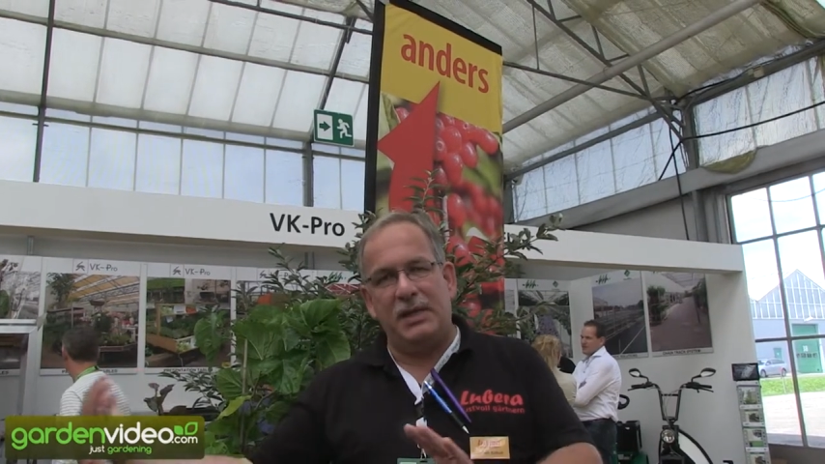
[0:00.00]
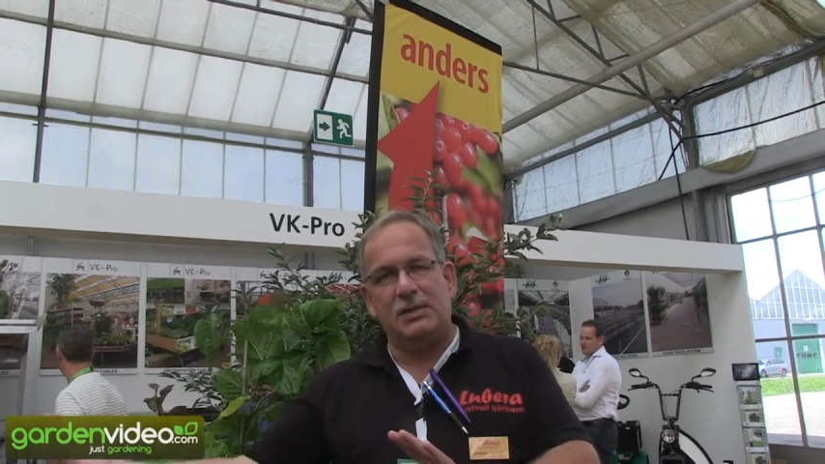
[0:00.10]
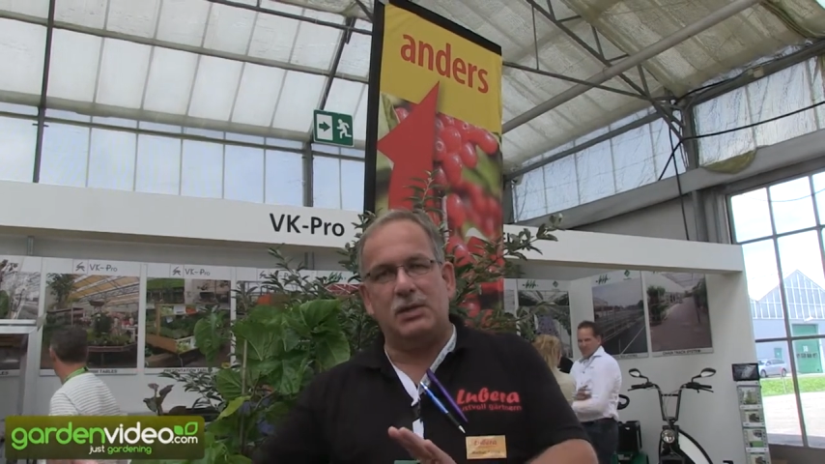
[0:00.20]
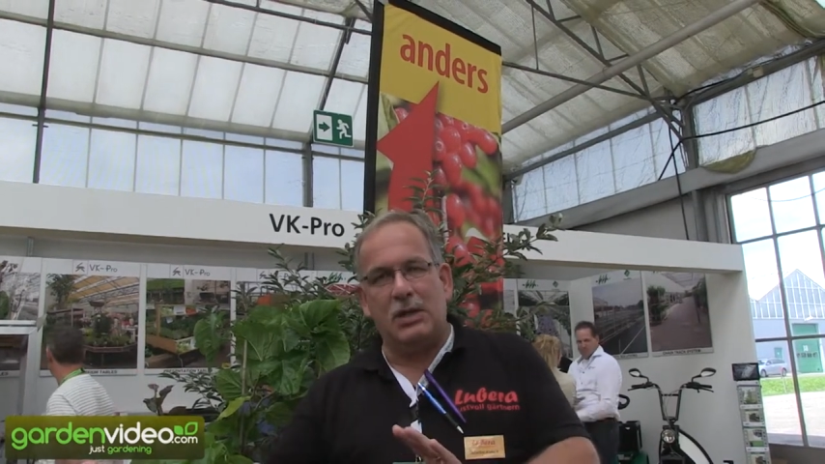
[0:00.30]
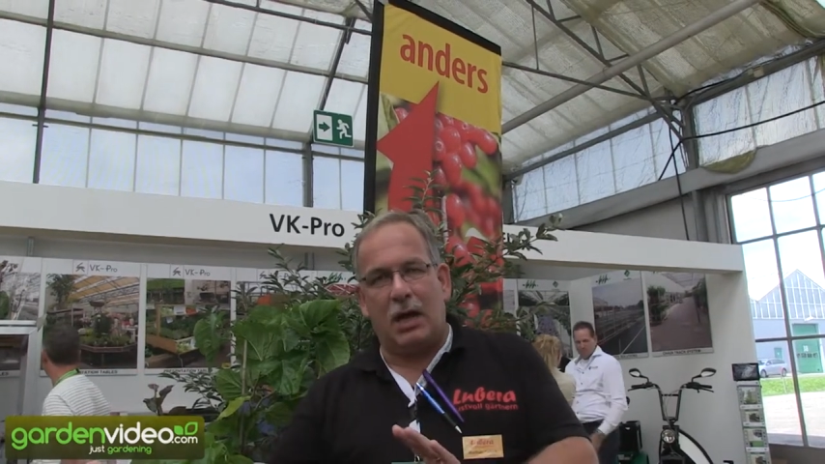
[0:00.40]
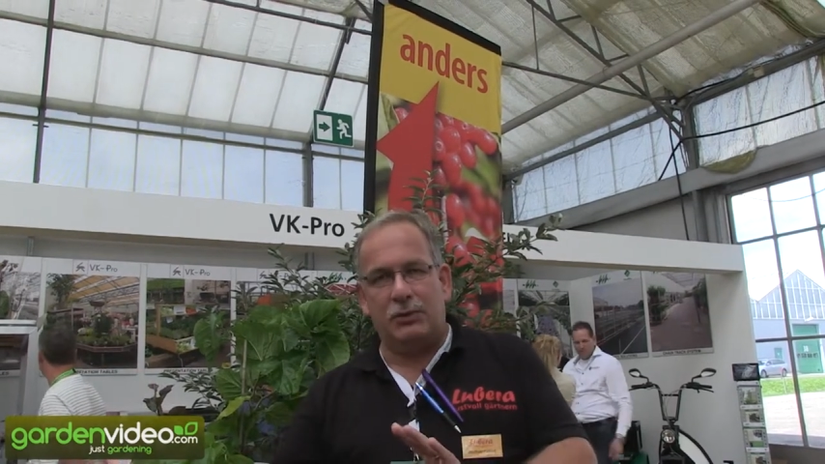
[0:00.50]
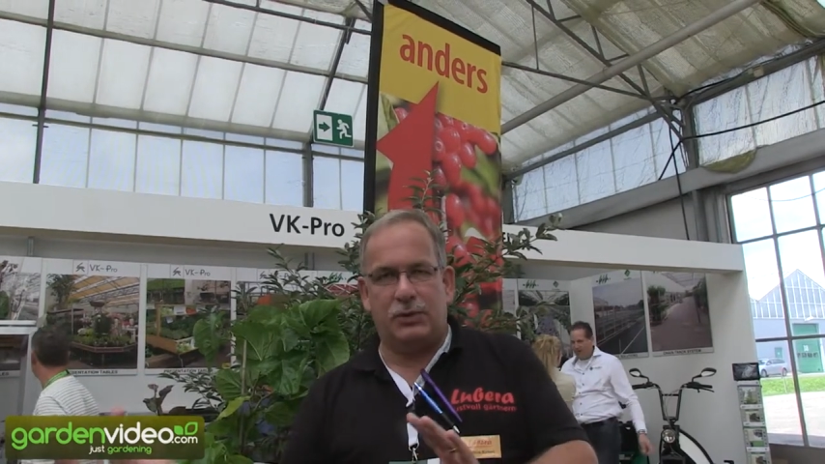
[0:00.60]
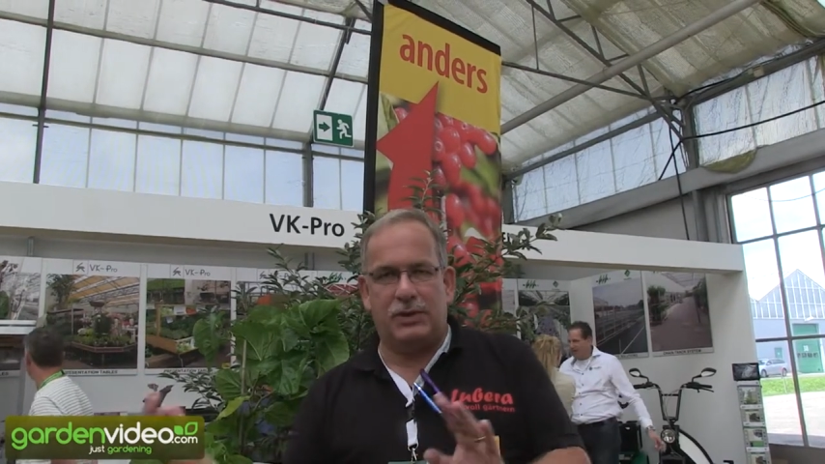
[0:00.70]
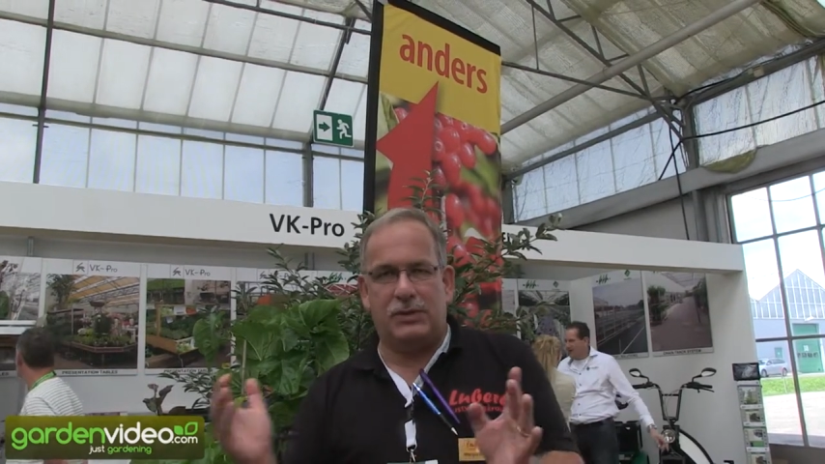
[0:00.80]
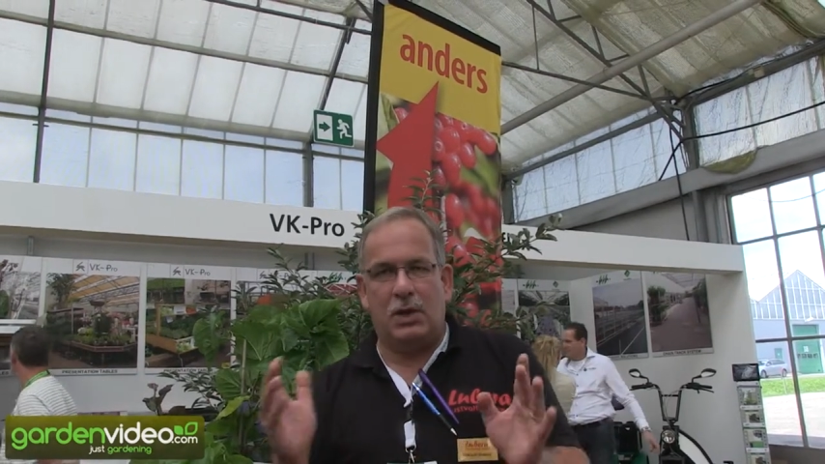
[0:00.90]
Eastern
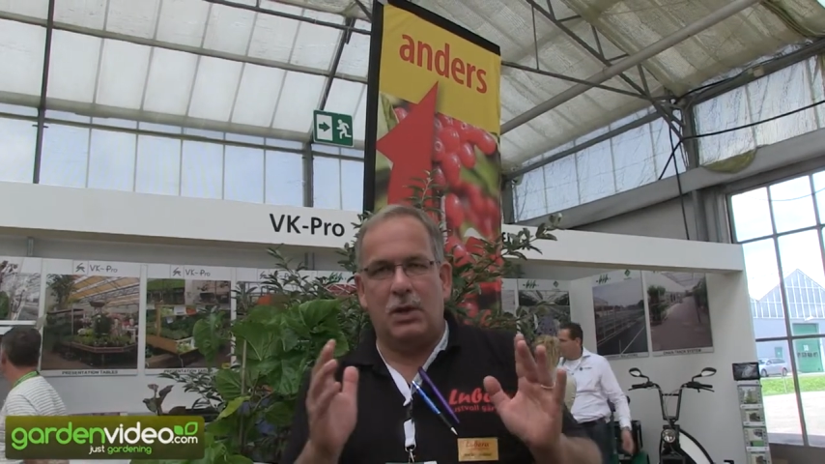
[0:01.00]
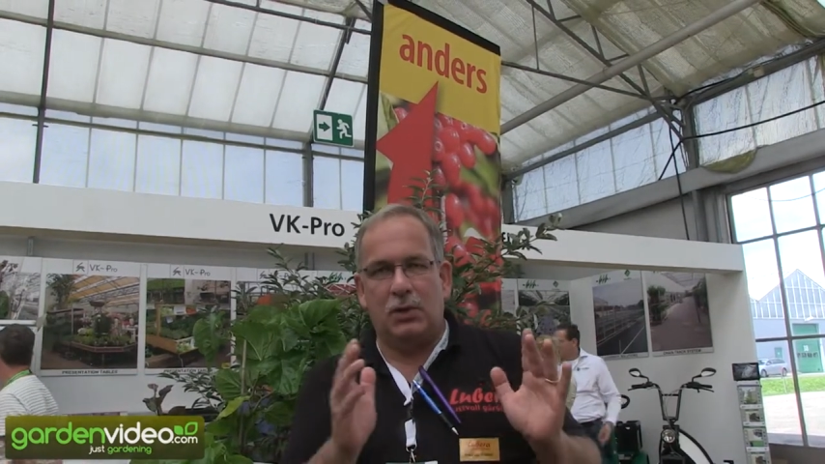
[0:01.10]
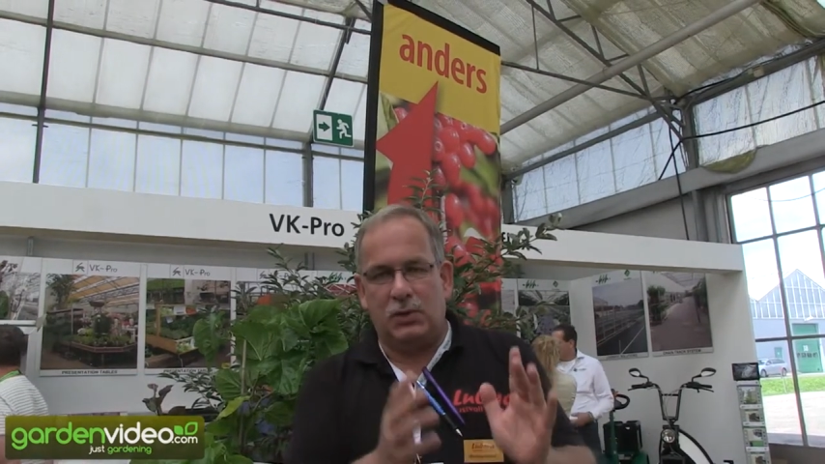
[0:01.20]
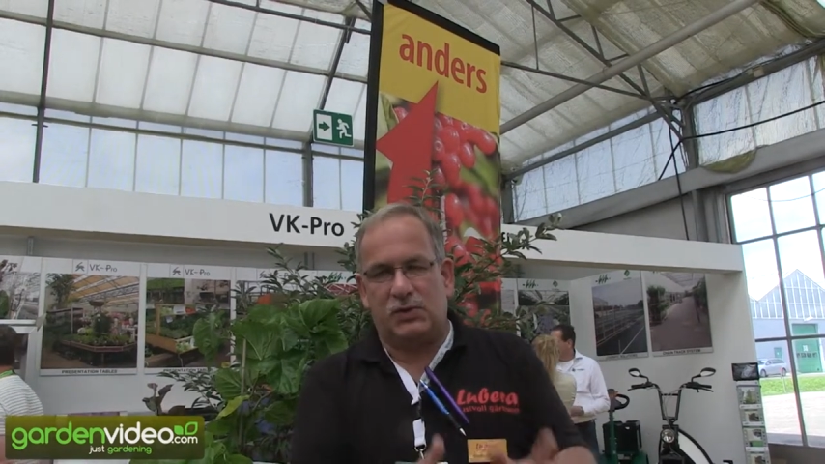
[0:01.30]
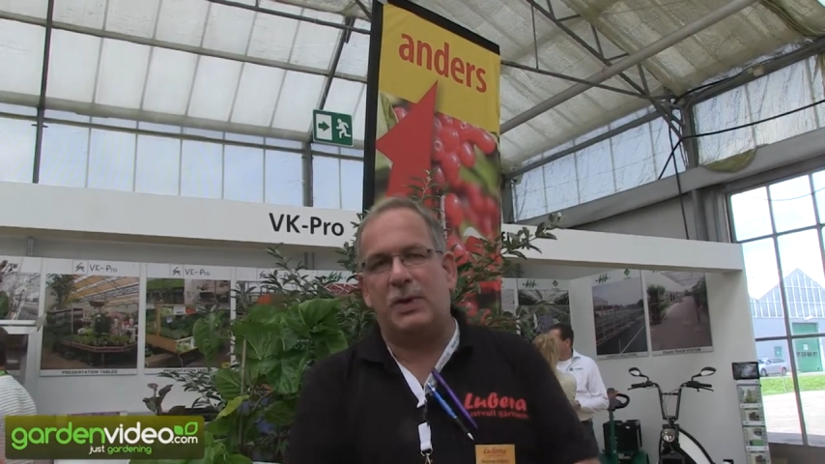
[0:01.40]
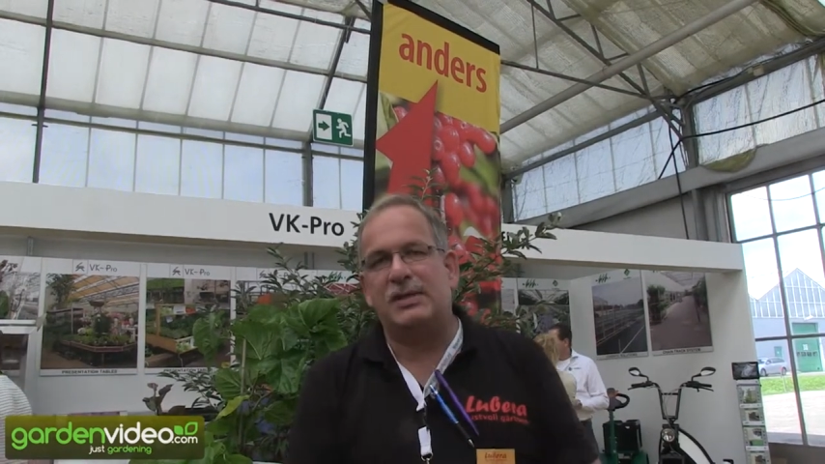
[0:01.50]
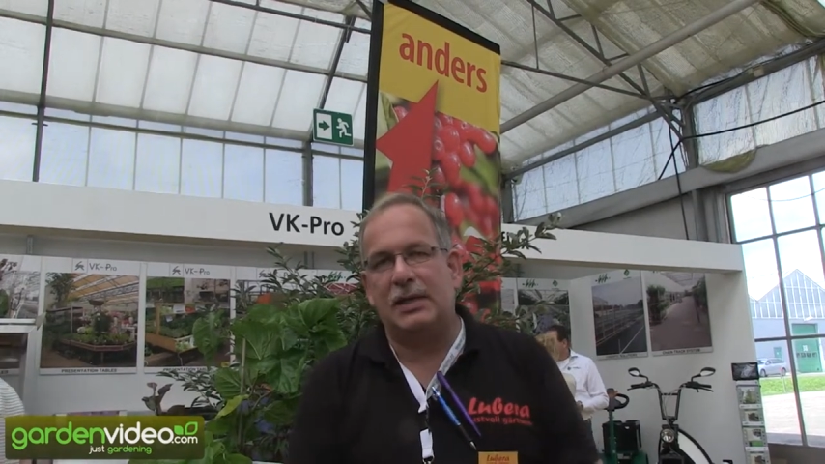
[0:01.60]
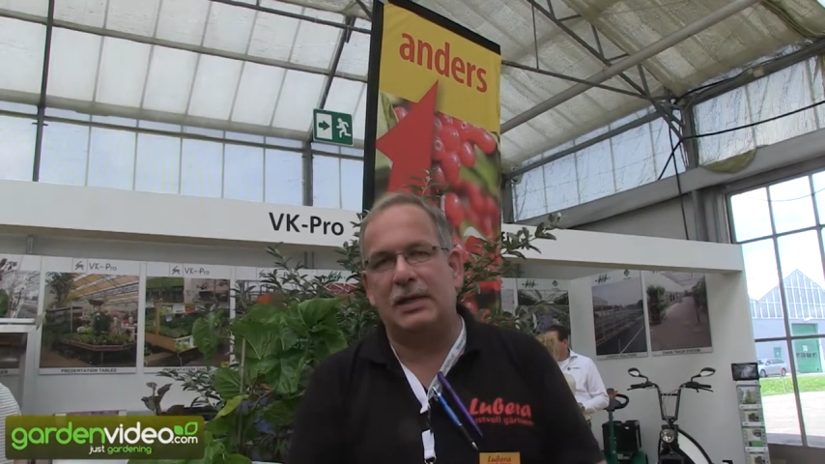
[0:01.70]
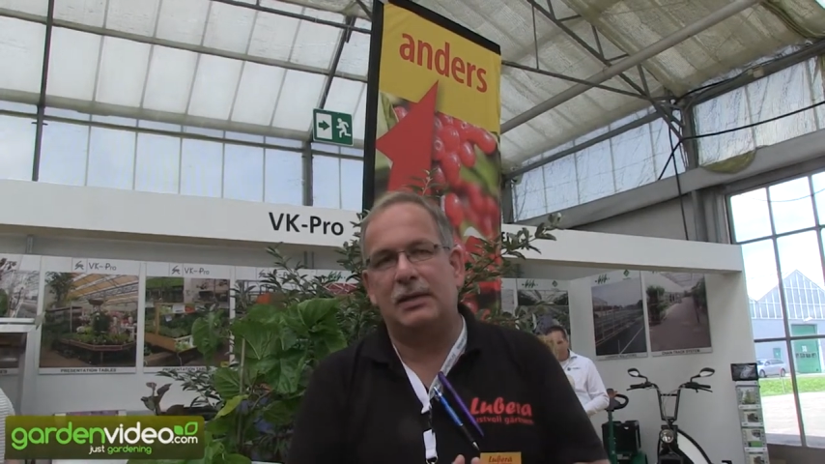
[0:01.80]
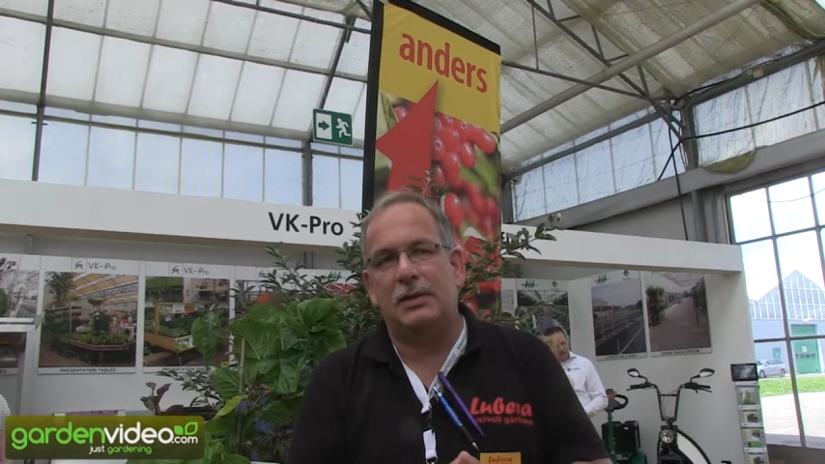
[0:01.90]
countries to
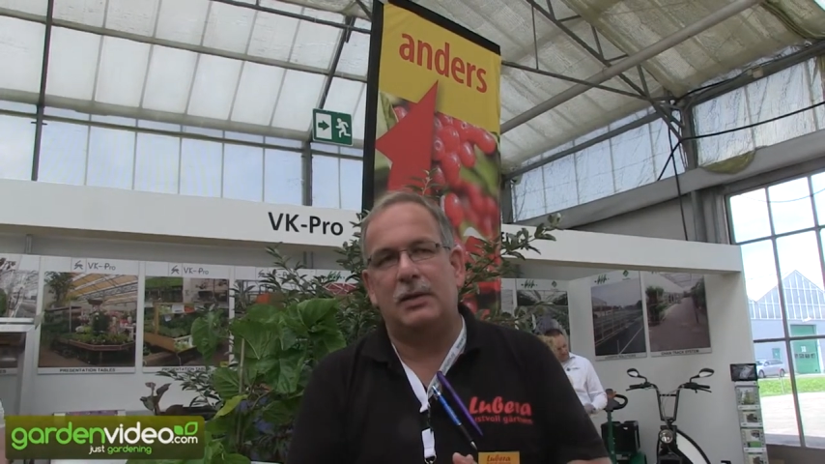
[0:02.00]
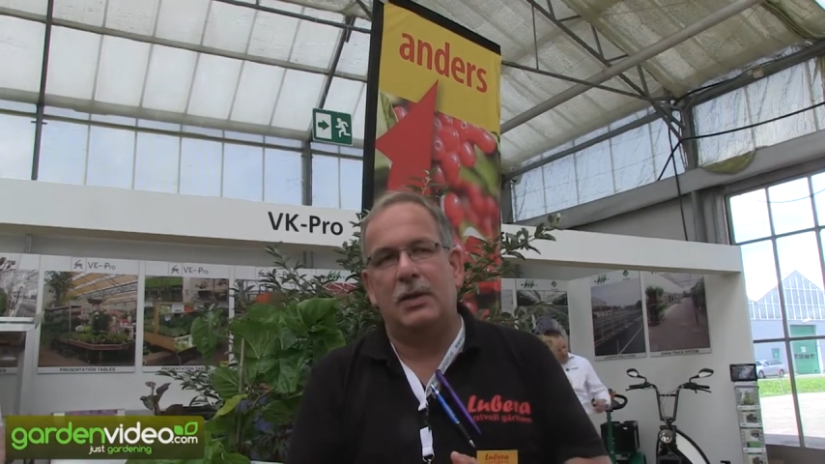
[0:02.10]
Switzerland.